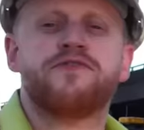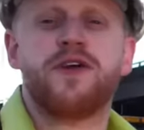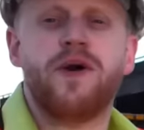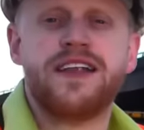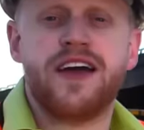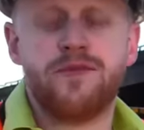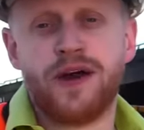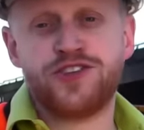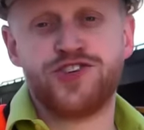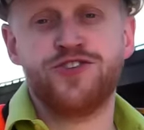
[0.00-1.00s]
freeway done
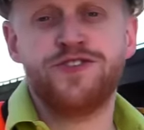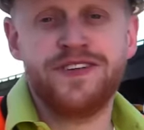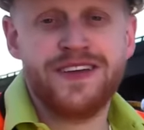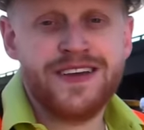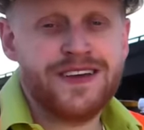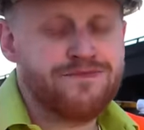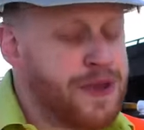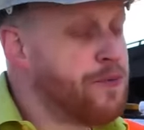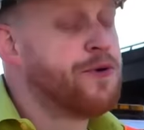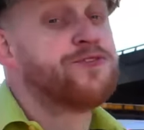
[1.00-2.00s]
by June.
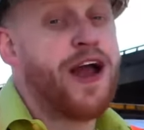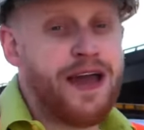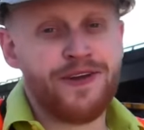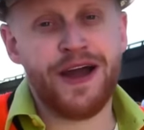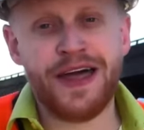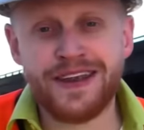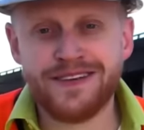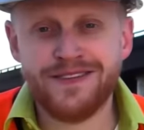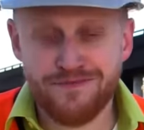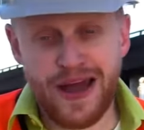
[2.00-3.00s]
People were driving on it
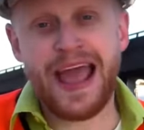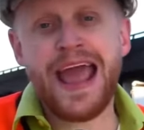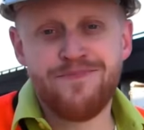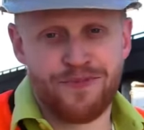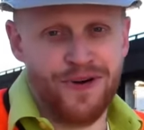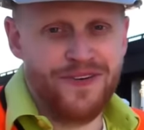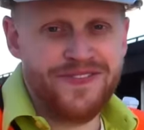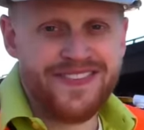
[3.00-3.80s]
by April